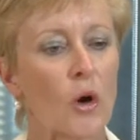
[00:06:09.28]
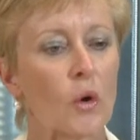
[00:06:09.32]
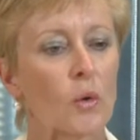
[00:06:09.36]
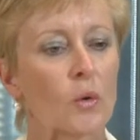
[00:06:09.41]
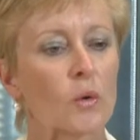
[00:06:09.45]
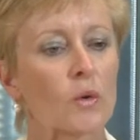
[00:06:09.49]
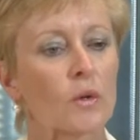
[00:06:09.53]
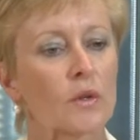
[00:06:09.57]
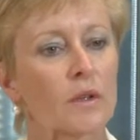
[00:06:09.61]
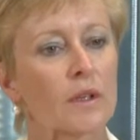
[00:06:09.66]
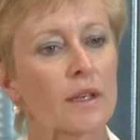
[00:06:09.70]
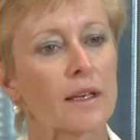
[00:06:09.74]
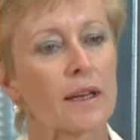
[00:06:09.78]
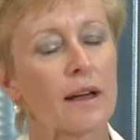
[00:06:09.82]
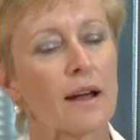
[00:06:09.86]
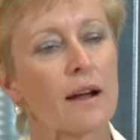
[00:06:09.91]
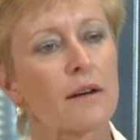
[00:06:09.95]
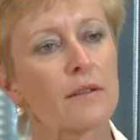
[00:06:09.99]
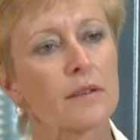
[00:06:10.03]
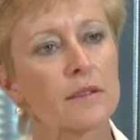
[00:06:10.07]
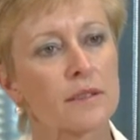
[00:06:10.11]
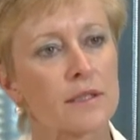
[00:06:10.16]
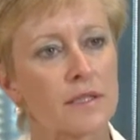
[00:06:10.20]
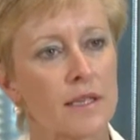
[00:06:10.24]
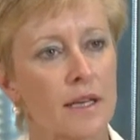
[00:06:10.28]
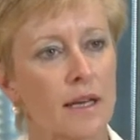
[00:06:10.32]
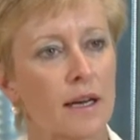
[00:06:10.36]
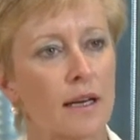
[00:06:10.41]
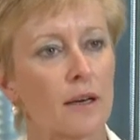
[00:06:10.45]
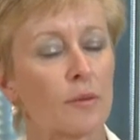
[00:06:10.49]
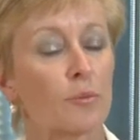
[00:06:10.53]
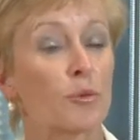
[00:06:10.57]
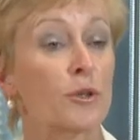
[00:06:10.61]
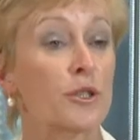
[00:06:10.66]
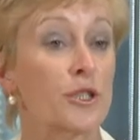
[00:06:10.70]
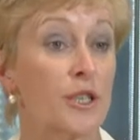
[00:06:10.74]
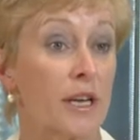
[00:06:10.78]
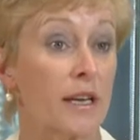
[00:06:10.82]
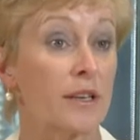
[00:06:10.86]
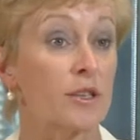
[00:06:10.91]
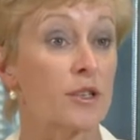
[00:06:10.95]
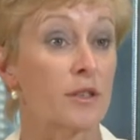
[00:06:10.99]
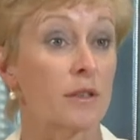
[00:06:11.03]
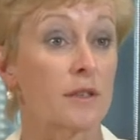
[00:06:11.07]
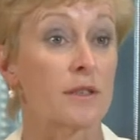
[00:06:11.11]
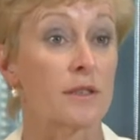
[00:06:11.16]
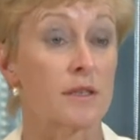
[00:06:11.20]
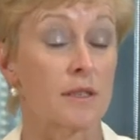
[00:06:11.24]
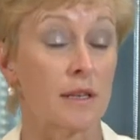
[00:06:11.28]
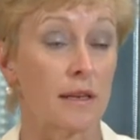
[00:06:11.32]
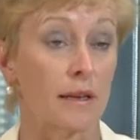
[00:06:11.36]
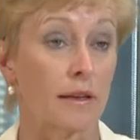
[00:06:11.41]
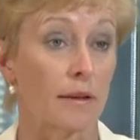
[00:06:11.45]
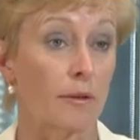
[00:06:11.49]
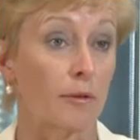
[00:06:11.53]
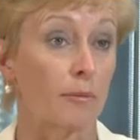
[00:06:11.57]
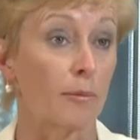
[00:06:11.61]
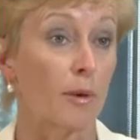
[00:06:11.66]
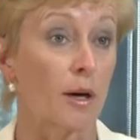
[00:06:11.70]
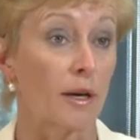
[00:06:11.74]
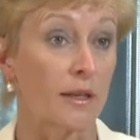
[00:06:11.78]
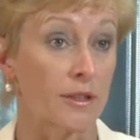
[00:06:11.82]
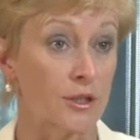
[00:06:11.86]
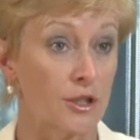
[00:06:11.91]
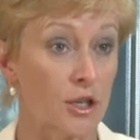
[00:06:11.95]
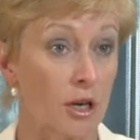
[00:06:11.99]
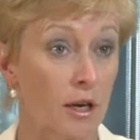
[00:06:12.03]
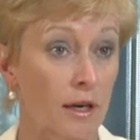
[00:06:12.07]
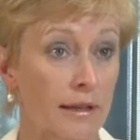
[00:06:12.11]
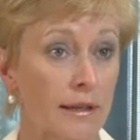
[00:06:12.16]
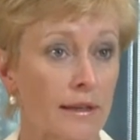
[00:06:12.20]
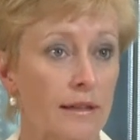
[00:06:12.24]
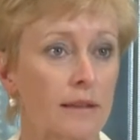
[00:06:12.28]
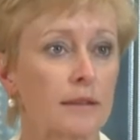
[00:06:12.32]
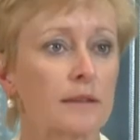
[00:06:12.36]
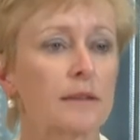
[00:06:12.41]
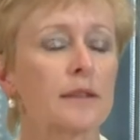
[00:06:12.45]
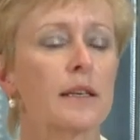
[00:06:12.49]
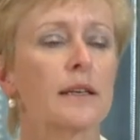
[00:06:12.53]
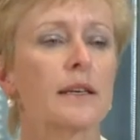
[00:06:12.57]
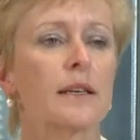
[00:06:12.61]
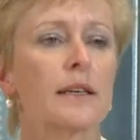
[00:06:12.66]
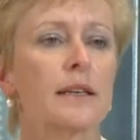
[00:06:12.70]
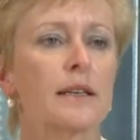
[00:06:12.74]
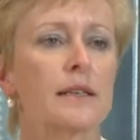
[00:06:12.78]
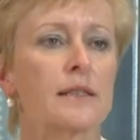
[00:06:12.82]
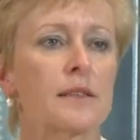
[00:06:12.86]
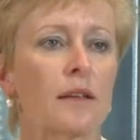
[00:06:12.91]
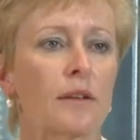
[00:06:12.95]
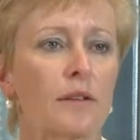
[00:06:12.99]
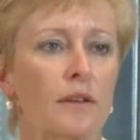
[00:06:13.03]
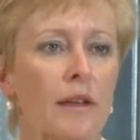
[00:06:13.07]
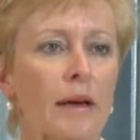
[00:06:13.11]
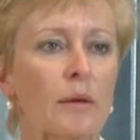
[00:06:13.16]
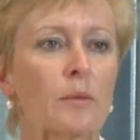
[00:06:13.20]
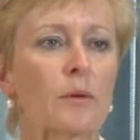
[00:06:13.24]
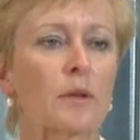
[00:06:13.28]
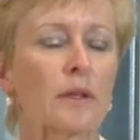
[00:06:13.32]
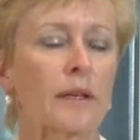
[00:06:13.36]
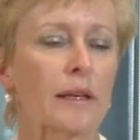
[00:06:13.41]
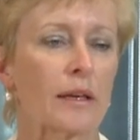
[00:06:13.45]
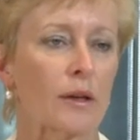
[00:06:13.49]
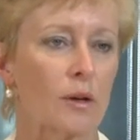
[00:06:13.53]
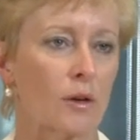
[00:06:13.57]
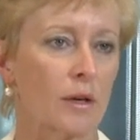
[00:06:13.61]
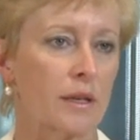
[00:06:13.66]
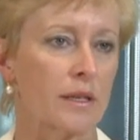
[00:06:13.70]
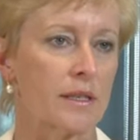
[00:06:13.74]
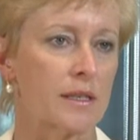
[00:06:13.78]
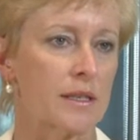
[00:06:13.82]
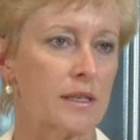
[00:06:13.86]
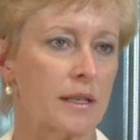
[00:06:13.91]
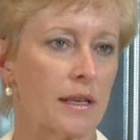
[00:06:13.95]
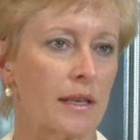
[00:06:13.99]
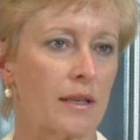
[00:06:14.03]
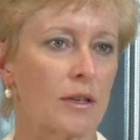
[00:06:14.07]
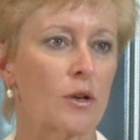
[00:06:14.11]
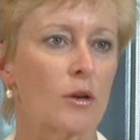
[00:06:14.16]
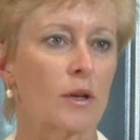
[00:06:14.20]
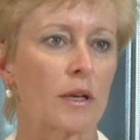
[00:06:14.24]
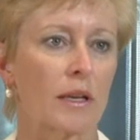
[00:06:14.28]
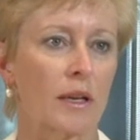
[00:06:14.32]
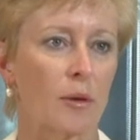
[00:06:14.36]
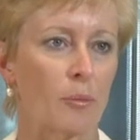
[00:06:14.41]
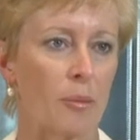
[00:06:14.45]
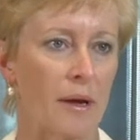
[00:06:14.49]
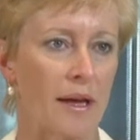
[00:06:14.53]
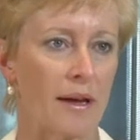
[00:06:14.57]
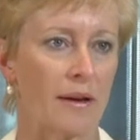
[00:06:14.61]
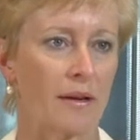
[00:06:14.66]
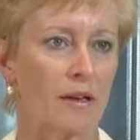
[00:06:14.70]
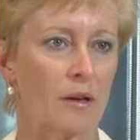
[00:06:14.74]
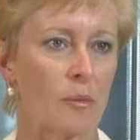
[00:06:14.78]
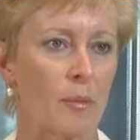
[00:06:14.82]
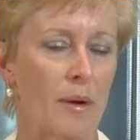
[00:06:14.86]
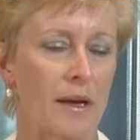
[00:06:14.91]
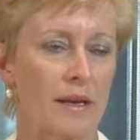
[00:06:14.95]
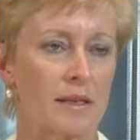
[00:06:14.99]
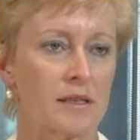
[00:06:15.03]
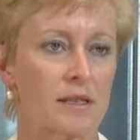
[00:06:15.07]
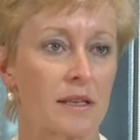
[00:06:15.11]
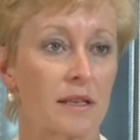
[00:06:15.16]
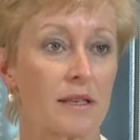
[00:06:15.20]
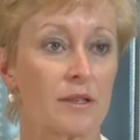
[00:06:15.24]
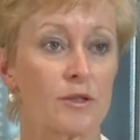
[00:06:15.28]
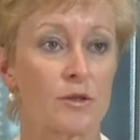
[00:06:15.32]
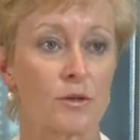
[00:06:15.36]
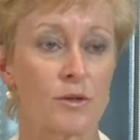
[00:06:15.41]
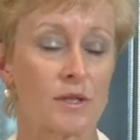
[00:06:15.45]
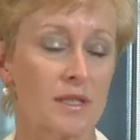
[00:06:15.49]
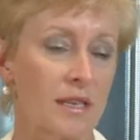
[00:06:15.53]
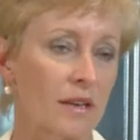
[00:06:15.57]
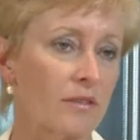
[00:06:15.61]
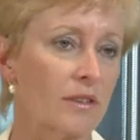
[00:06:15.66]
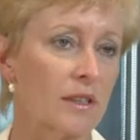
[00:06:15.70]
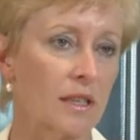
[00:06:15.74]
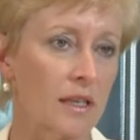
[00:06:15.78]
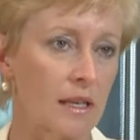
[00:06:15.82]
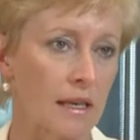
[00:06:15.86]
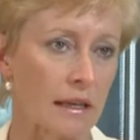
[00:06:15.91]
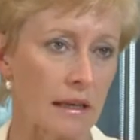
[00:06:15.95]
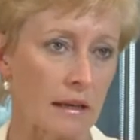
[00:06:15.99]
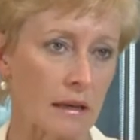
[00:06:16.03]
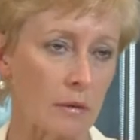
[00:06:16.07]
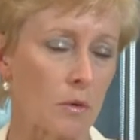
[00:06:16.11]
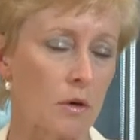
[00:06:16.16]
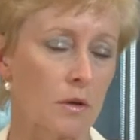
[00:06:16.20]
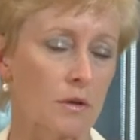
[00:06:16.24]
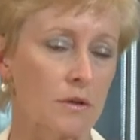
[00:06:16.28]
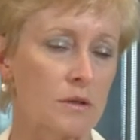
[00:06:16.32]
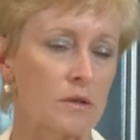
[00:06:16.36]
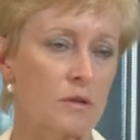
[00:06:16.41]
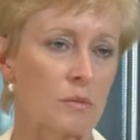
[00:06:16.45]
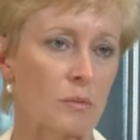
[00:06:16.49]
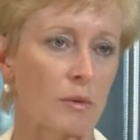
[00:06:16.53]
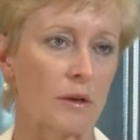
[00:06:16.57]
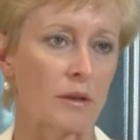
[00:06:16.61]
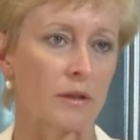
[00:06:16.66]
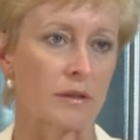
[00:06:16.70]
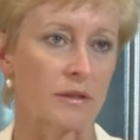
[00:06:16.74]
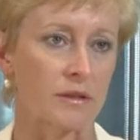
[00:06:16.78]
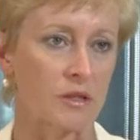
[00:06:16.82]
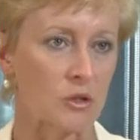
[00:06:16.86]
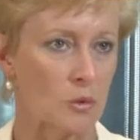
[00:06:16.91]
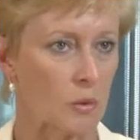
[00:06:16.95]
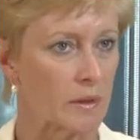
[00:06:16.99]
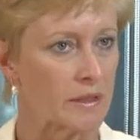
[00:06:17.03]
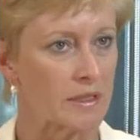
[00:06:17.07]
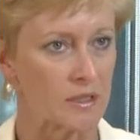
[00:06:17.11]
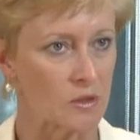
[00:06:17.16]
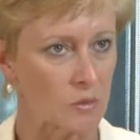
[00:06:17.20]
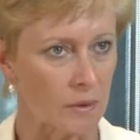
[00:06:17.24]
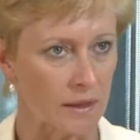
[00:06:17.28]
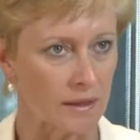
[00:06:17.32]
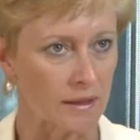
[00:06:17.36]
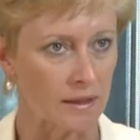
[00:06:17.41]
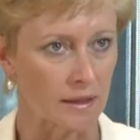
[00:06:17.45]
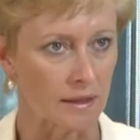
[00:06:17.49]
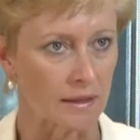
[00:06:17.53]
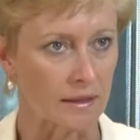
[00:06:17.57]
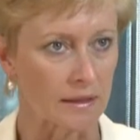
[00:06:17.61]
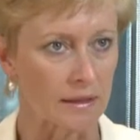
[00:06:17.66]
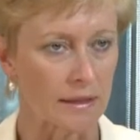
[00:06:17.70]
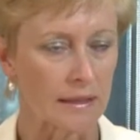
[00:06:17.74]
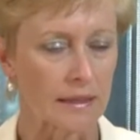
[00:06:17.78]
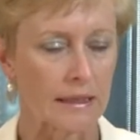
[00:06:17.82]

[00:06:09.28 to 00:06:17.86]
Well, the current projections by China is that they will increase their nuclear power capacity to 70 gigawatts by 2020.